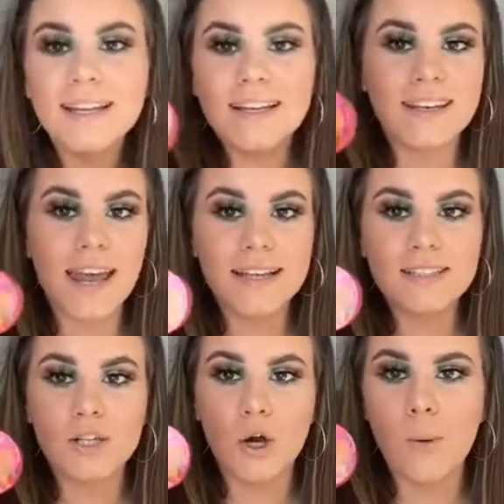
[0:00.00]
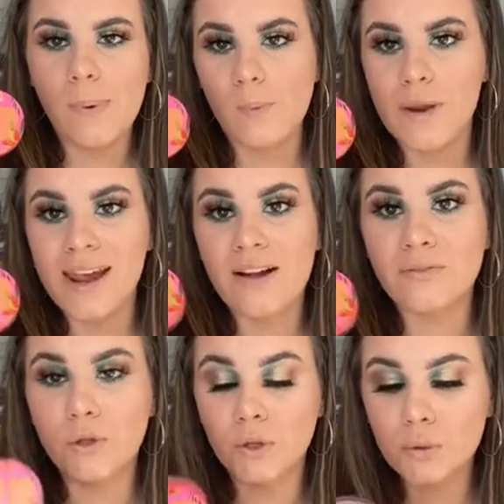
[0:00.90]
Next up we have the
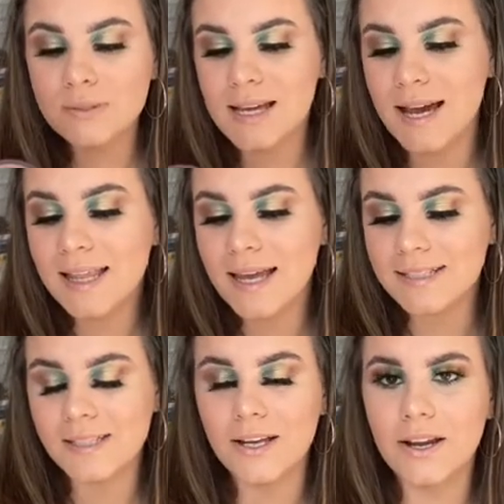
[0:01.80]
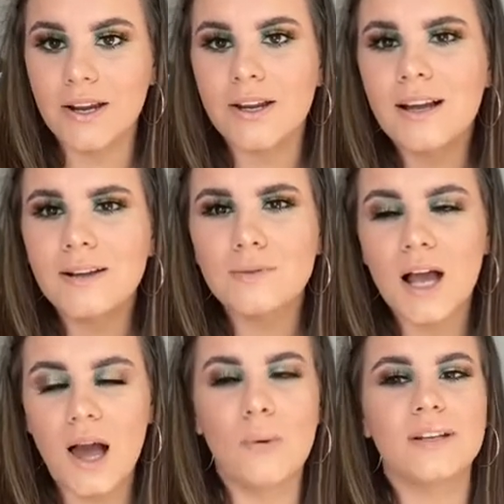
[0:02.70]
loose highlighter.
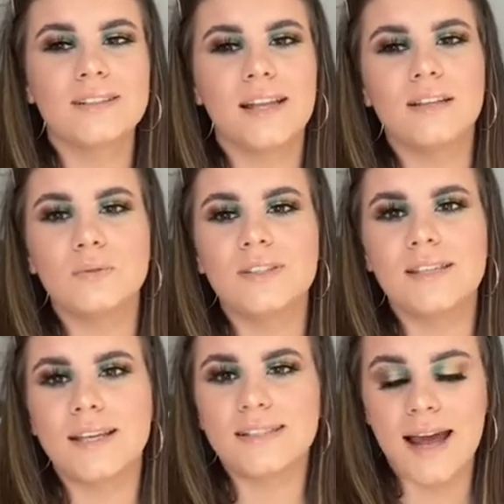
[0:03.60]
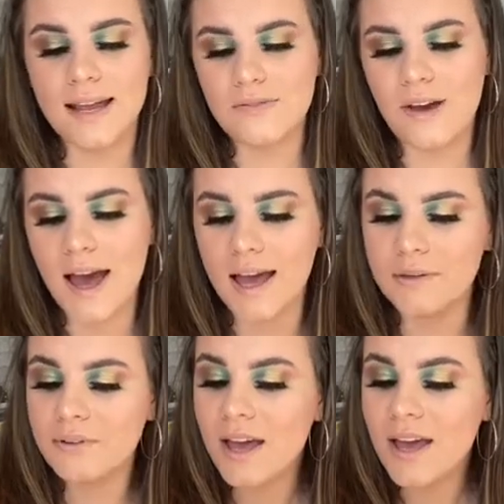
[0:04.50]
I want to say this was £6.95.
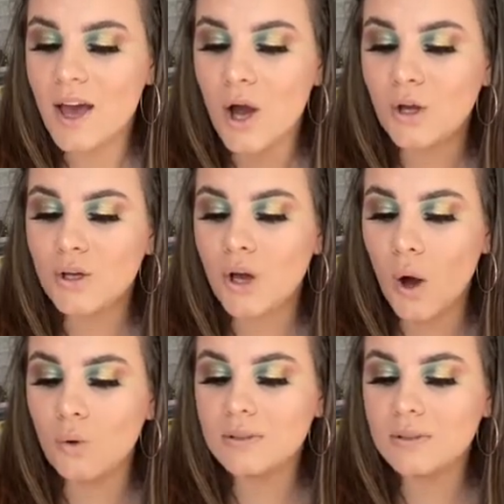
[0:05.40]
Gold